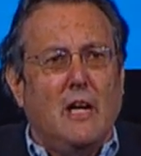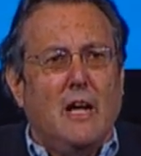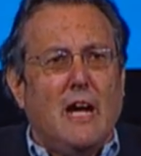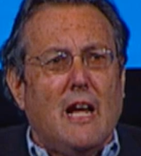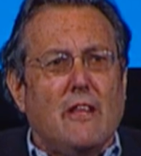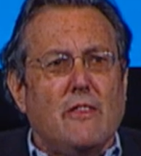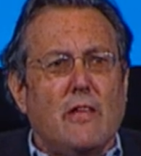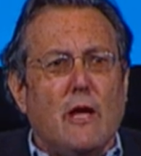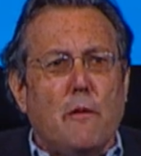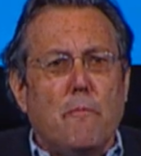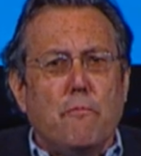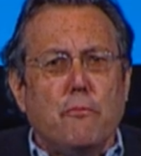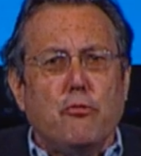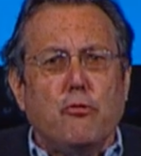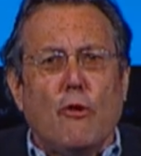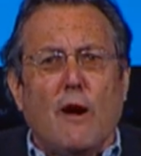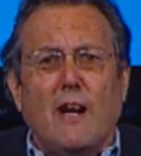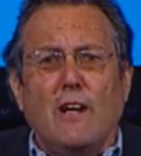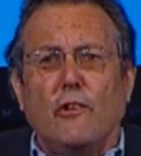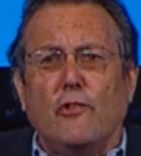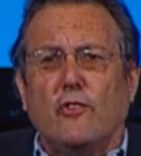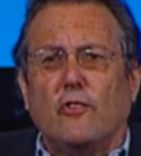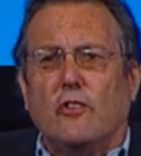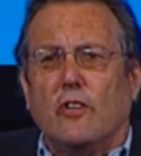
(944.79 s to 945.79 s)
and they
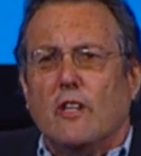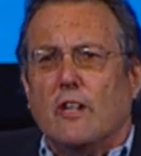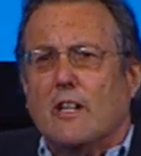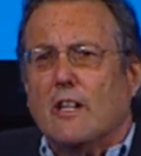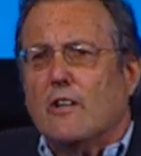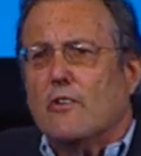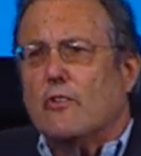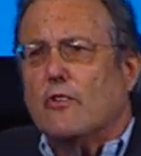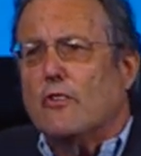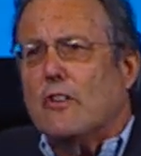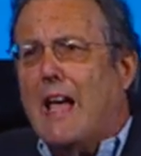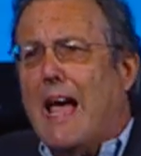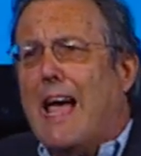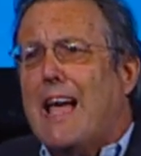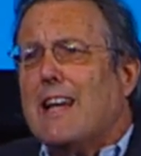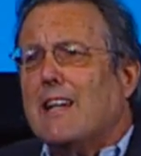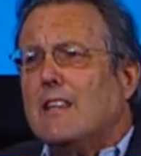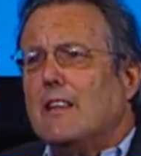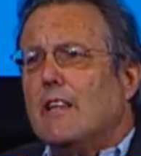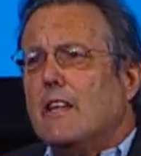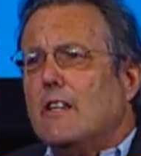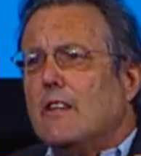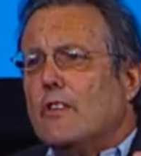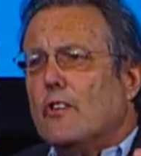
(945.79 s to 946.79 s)
priced it
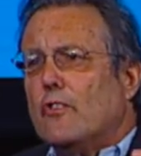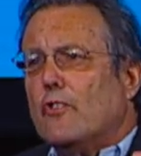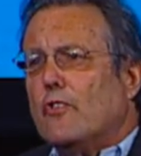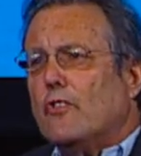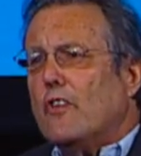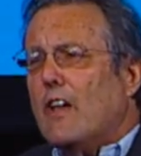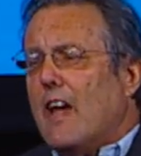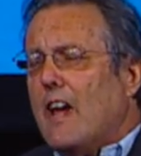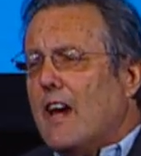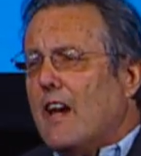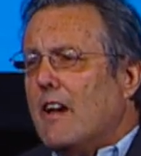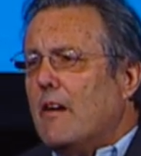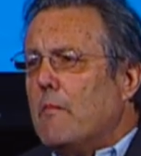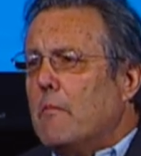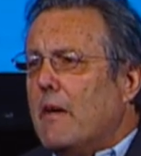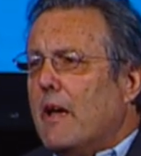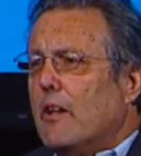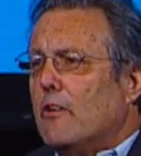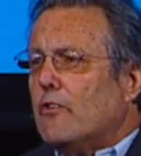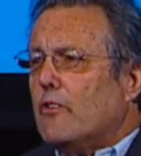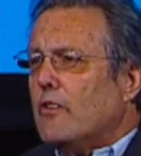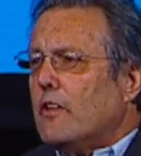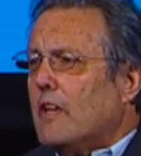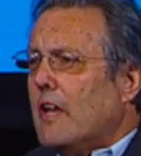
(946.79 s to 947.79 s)
exactly the same
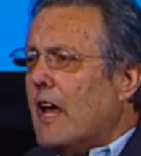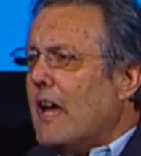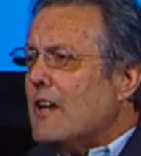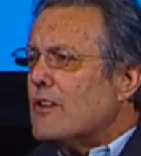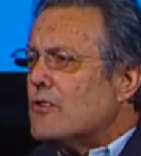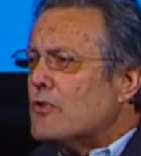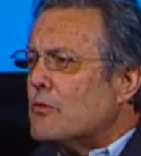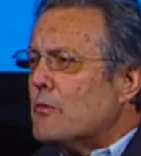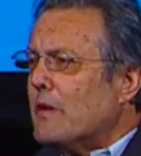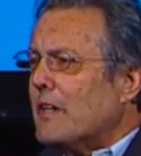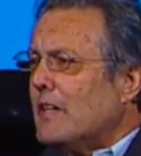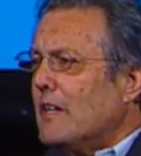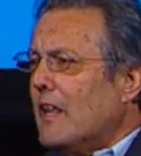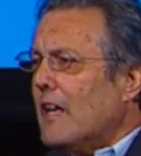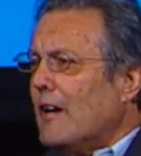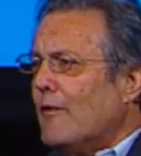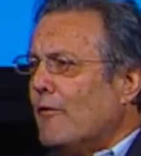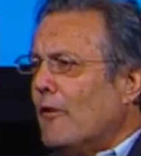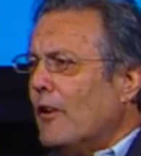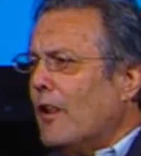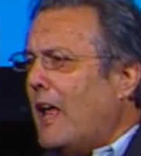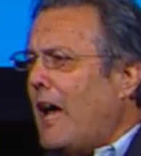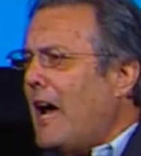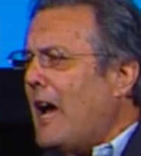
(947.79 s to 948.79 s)
as the entry
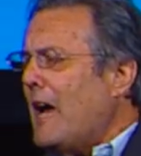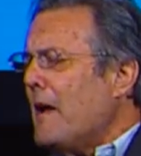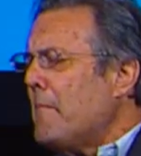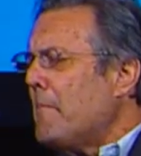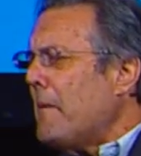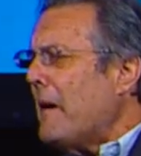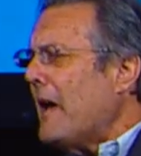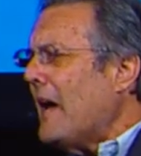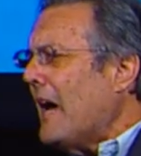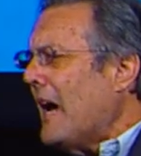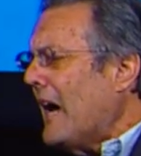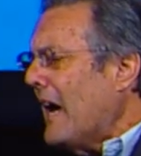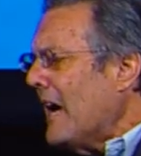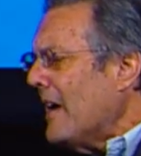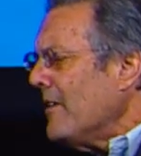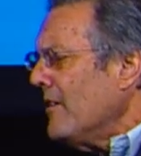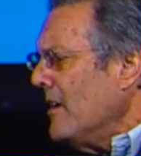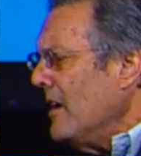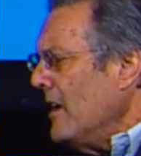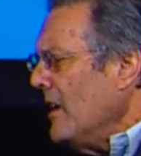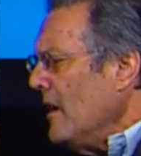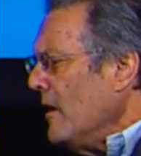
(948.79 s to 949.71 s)
level iPad